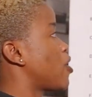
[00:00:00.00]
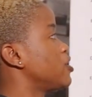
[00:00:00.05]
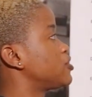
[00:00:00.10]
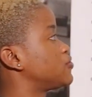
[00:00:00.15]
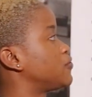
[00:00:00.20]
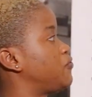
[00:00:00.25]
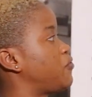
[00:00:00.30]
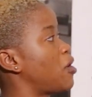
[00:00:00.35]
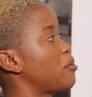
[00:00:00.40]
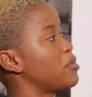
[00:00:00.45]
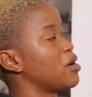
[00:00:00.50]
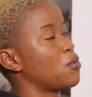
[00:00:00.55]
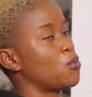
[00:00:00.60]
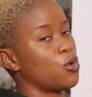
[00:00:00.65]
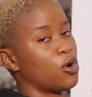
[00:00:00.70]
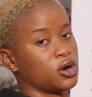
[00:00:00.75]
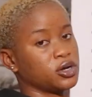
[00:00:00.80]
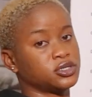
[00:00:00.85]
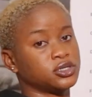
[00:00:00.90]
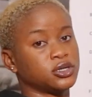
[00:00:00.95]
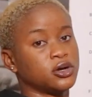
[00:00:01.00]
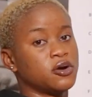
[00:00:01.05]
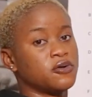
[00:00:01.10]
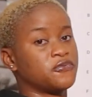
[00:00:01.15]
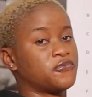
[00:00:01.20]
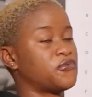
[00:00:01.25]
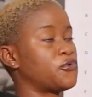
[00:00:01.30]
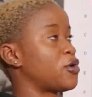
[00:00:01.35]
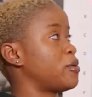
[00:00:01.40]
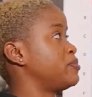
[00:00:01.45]
going to form a word
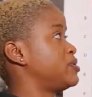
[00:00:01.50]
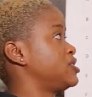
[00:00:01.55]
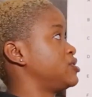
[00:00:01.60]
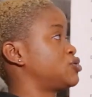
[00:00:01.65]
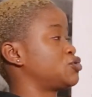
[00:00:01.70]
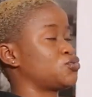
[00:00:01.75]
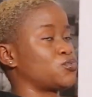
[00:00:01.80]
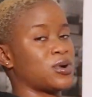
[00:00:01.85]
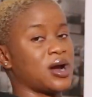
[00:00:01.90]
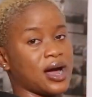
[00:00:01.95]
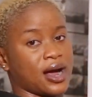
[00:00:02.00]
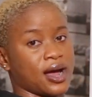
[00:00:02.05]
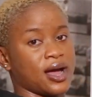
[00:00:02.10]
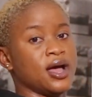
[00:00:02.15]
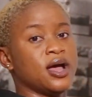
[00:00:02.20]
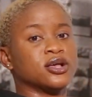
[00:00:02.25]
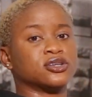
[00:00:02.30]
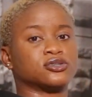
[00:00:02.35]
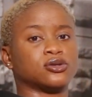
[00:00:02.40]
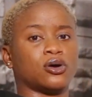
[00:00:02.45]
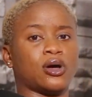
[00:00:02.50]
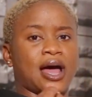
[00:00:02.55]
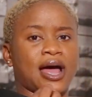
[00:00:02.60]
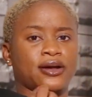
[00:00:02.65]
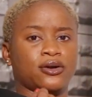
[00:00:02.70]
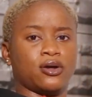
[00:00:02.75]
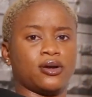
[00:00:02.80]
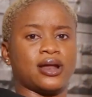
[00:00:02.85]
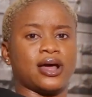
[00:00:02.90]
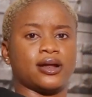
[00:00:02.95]
from this rack. So
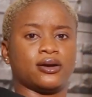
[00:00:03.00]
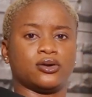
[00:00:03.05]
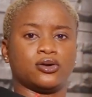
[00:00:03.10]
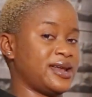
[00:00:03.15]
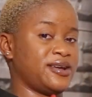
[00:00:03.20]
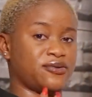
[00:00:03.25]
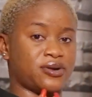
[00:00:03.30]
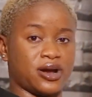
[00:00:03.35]
I know that any